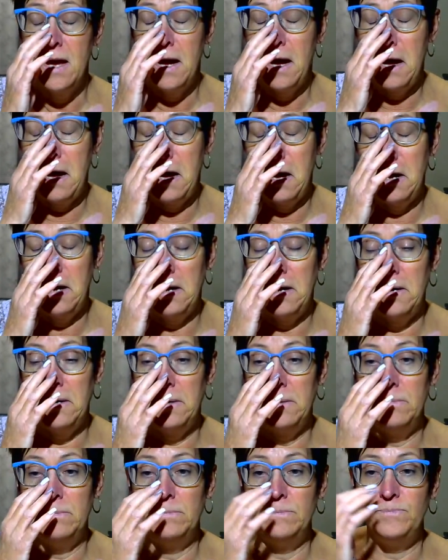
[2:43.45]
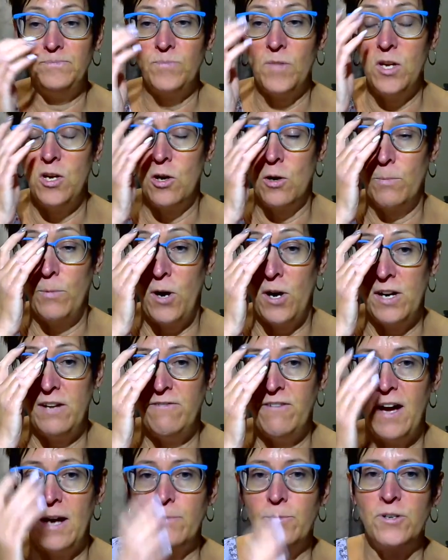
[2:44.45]
body
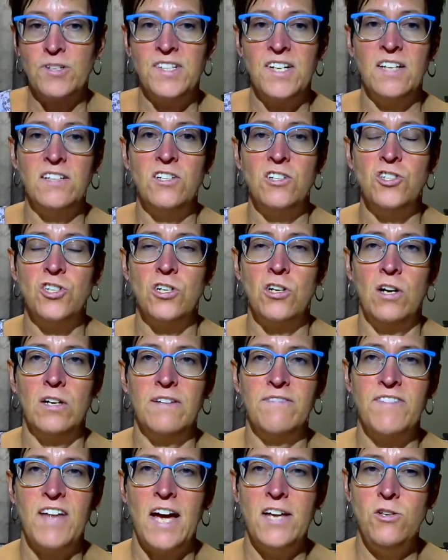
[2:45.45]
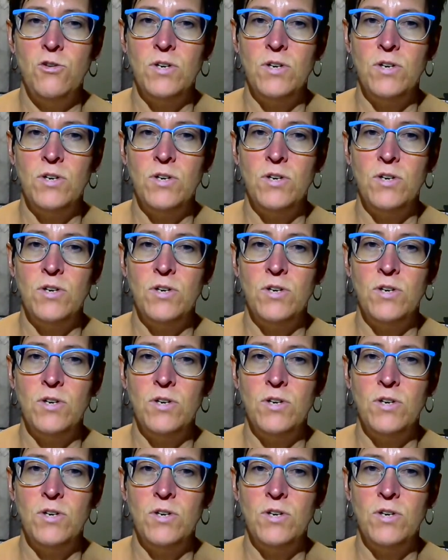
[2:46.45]
fat percentage and all of that,